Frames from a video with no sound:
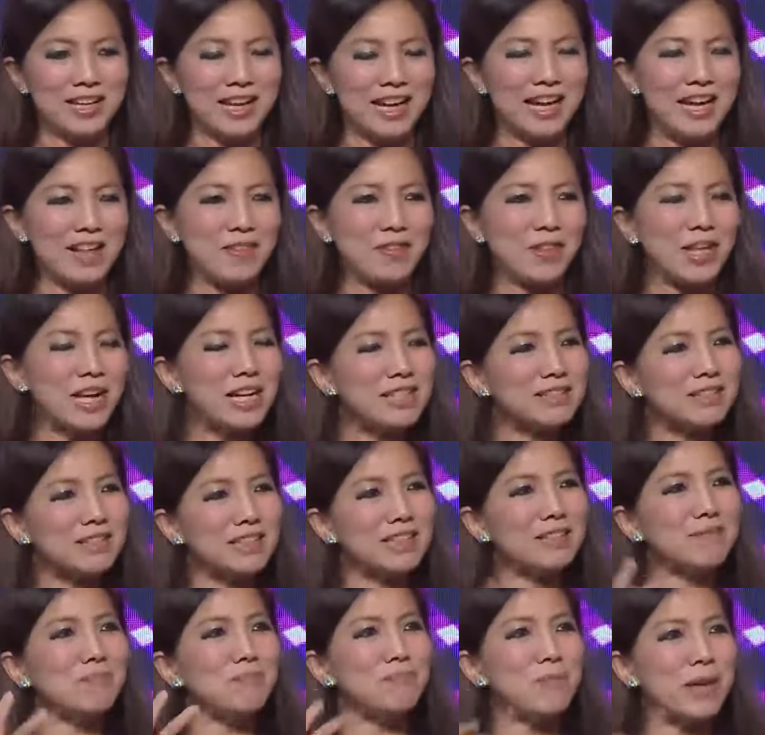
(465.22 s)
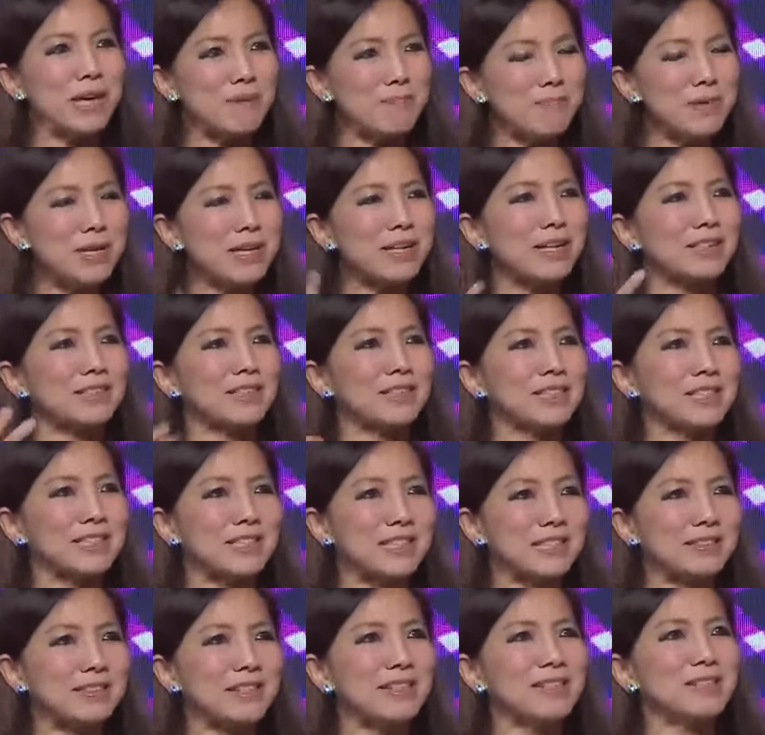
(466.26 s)
And that then made me
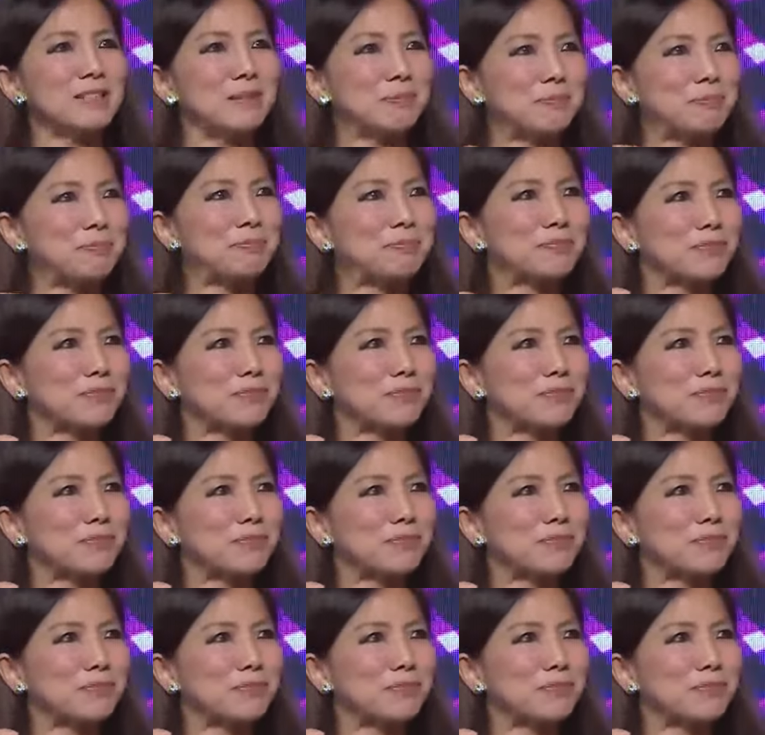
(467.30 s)
understand, ah,